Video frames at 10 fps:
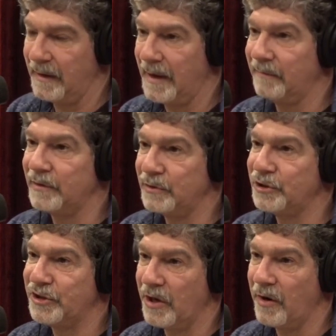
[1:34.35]

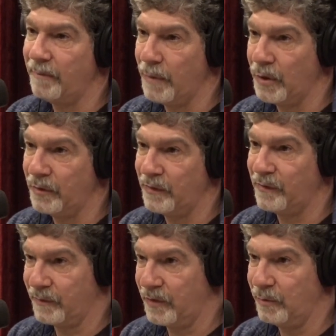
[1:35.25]
evolutionary modes
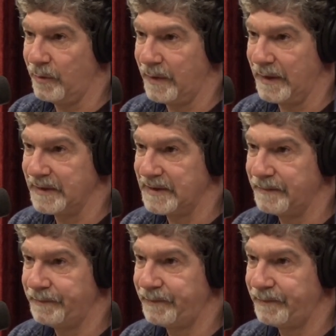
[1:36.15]
for human beings.